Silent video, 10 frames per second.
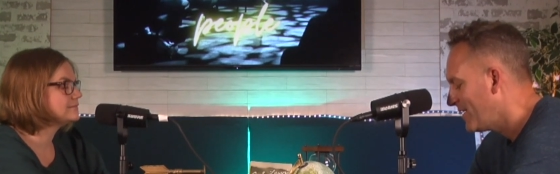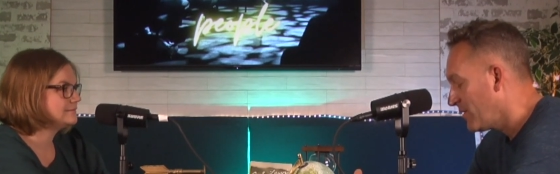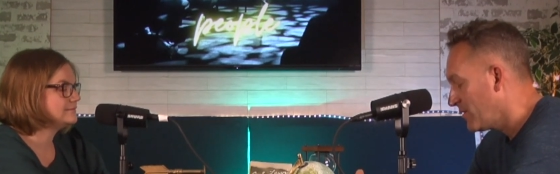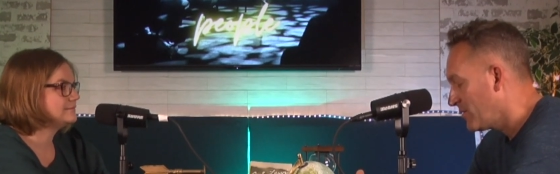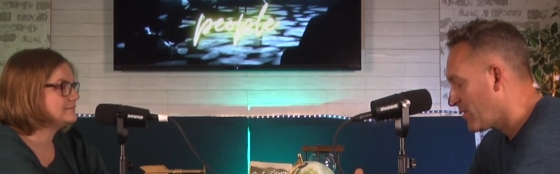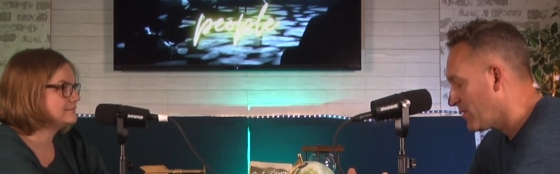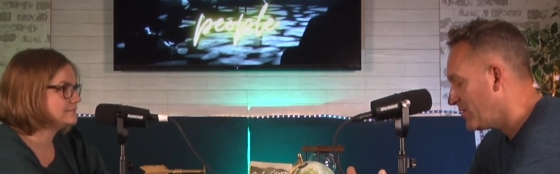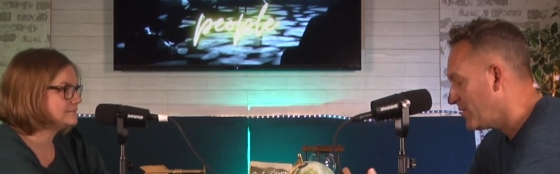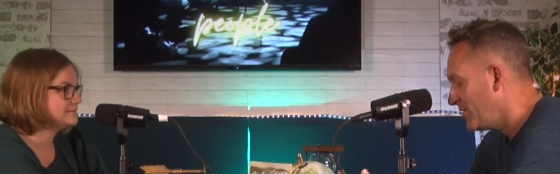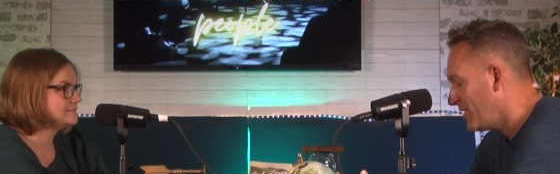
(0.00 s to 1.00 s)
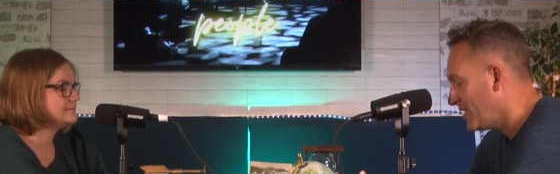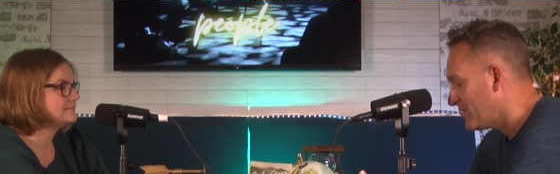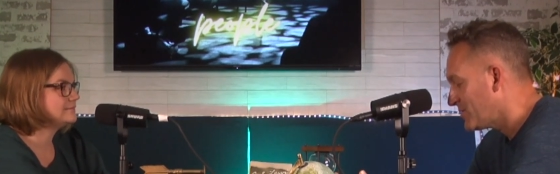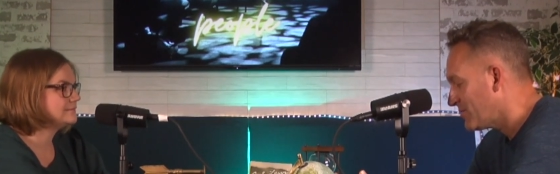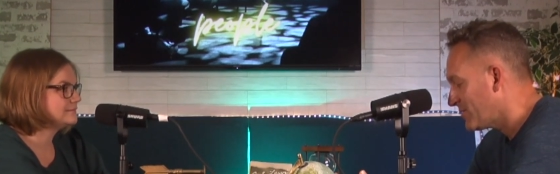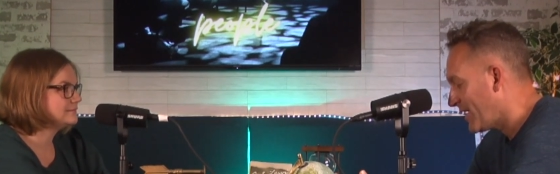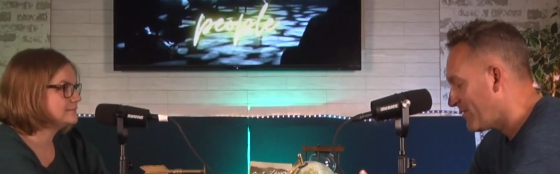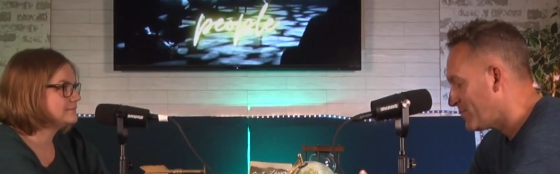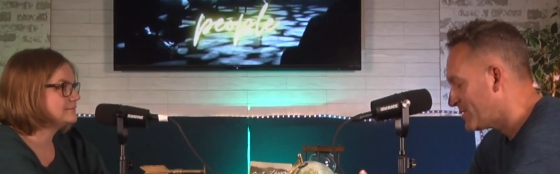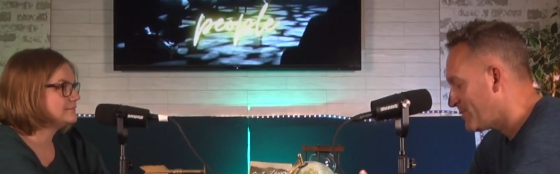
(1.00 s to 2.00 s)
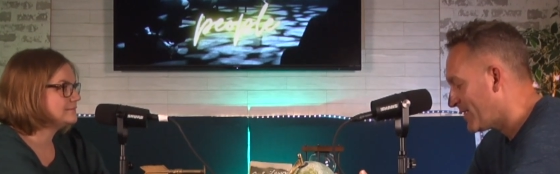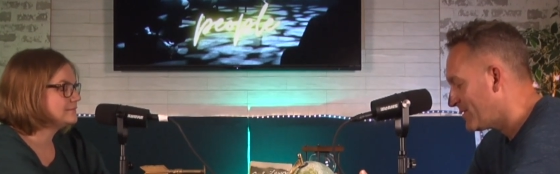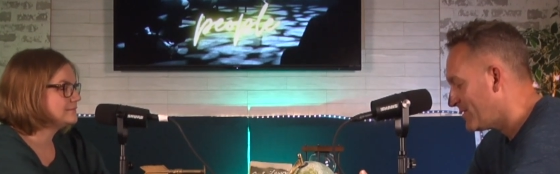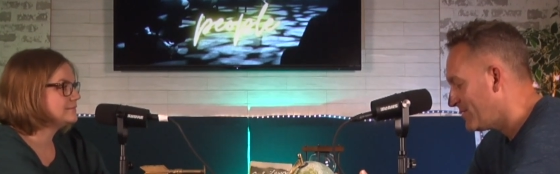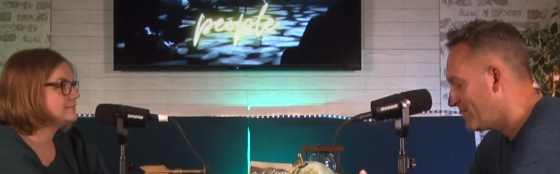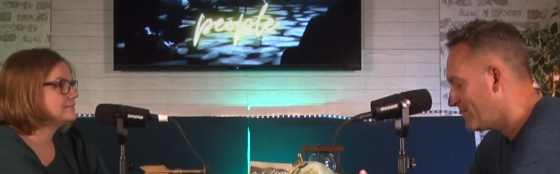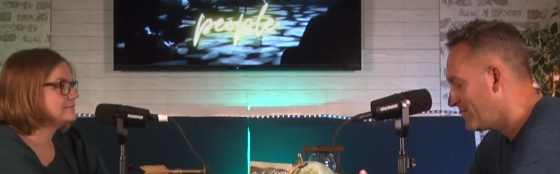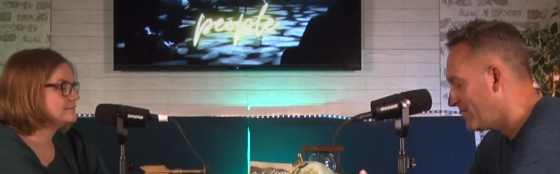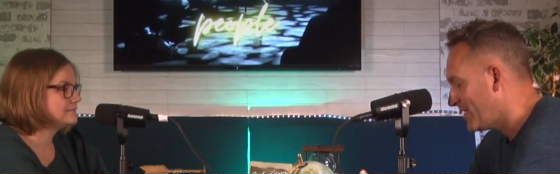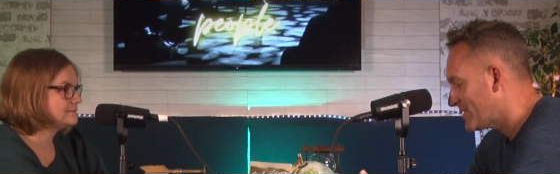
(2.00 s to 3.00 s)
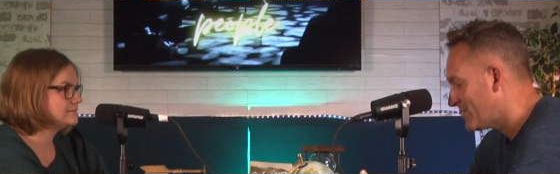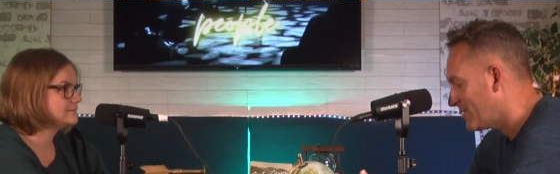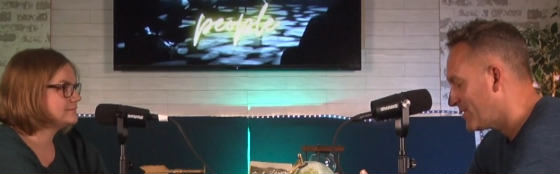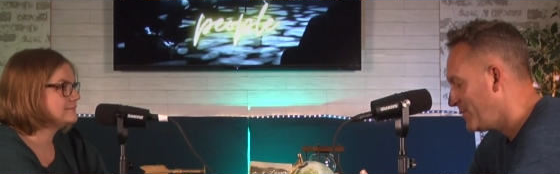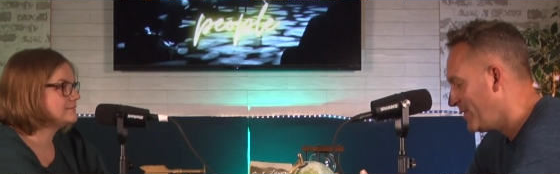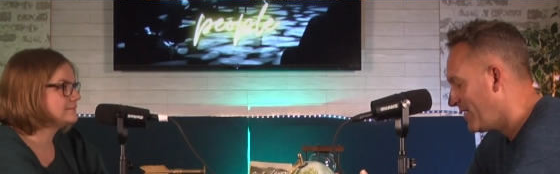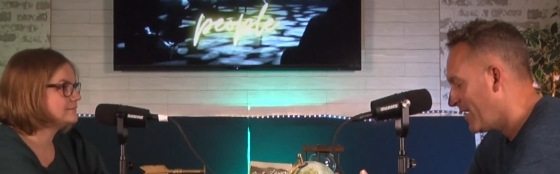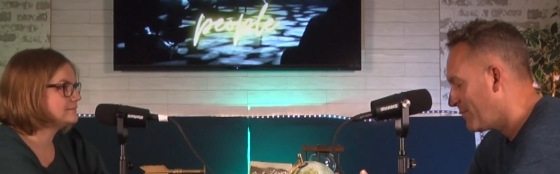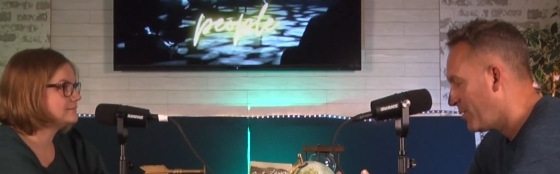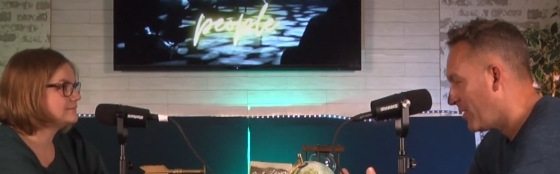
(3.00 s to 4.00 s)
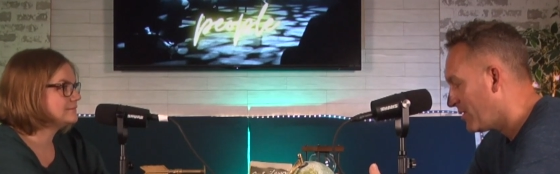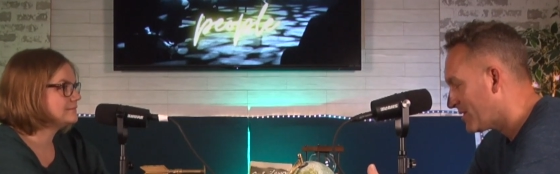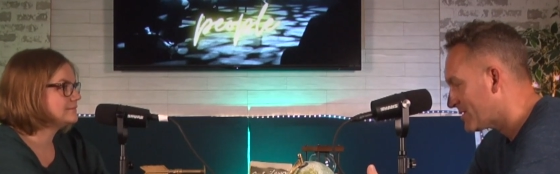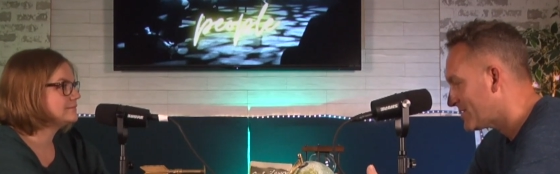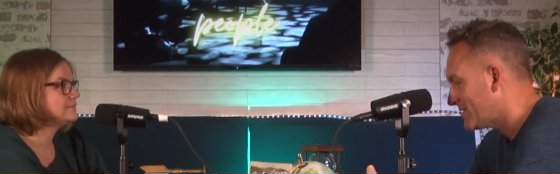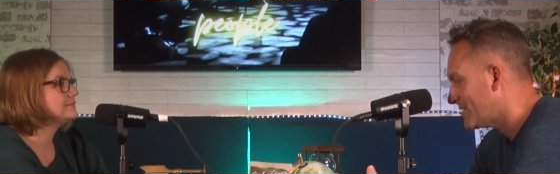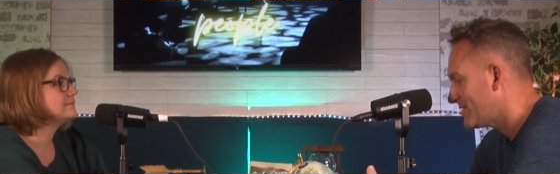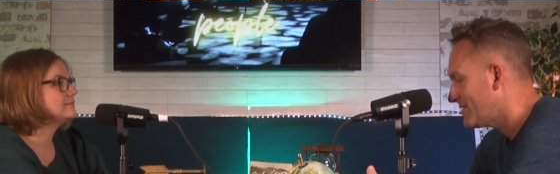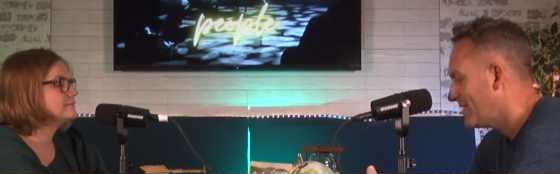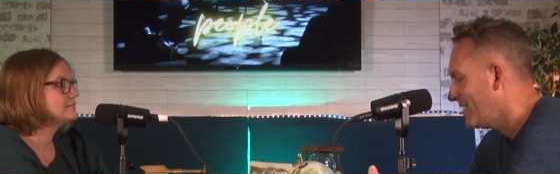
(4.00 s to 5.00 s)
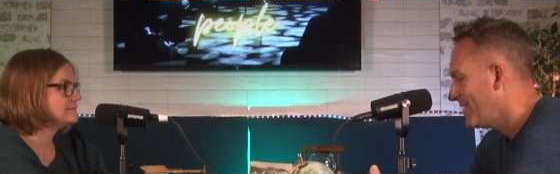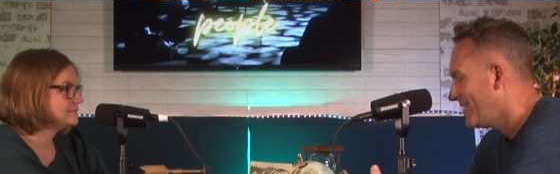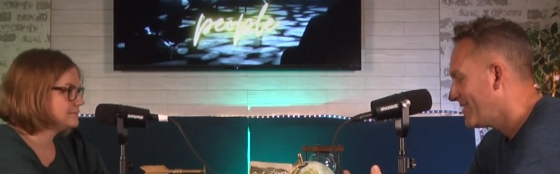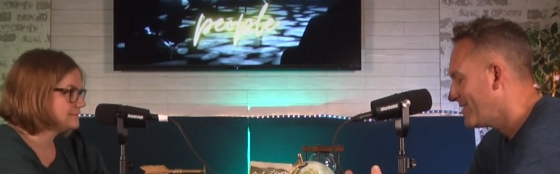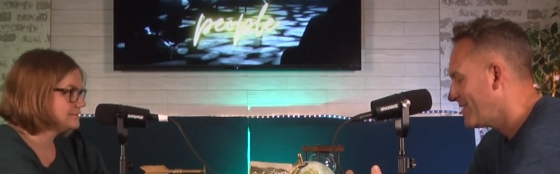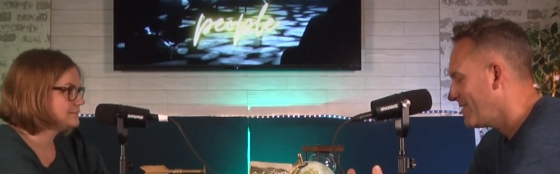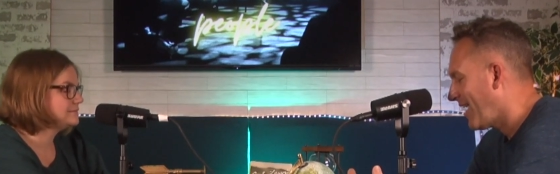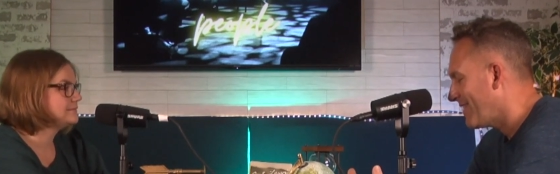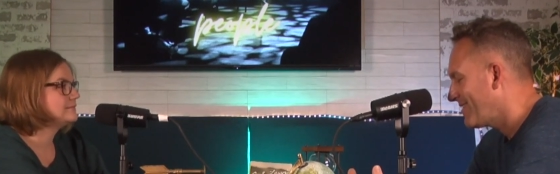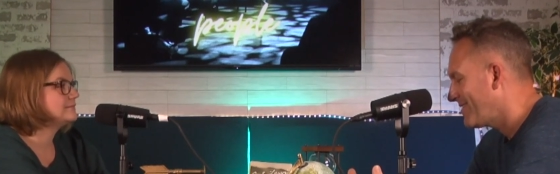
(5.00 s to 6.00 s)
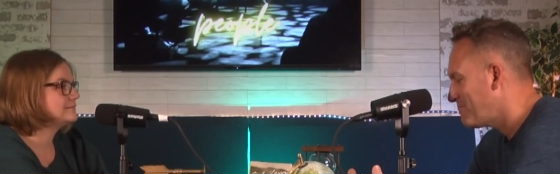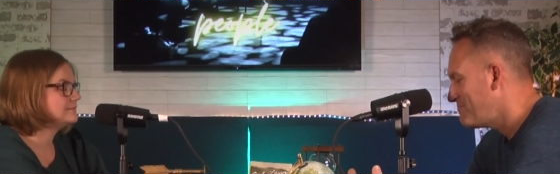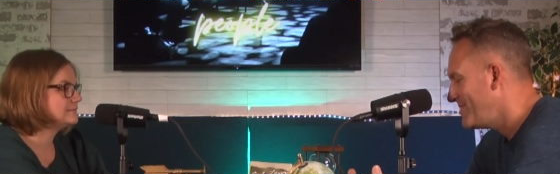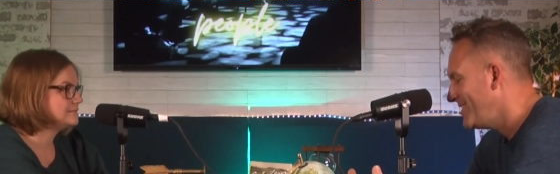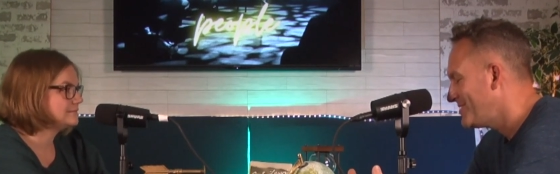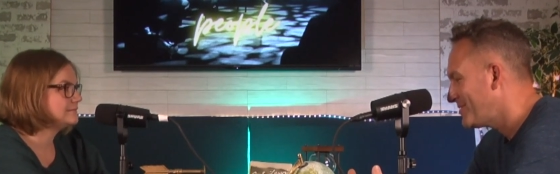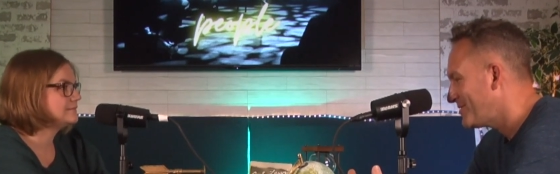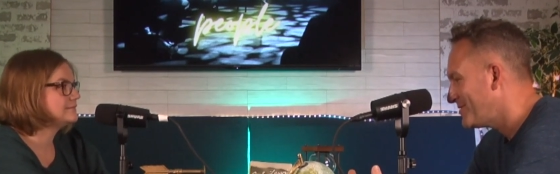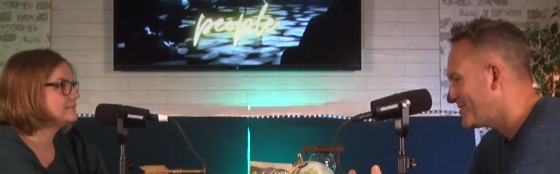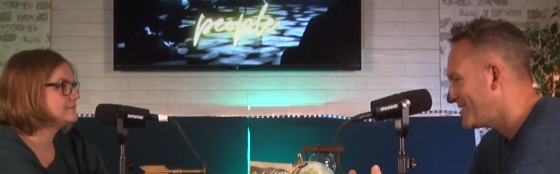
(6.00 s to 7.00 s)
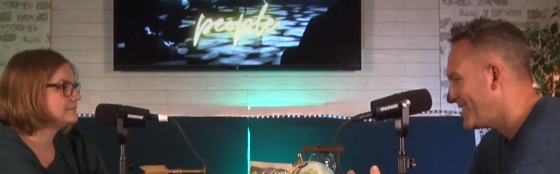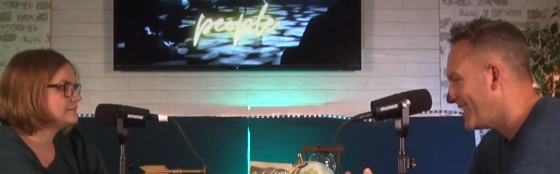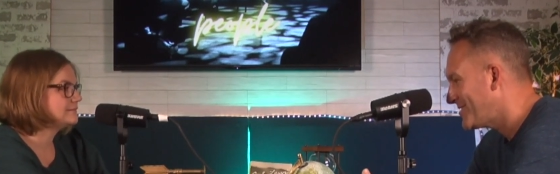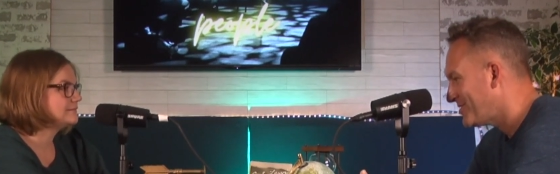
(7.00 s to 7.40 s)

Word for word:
Speaker 1: The, the earlier you can get your children to have perspective, the less they're going to be like punks. And the, I think the easier those teenage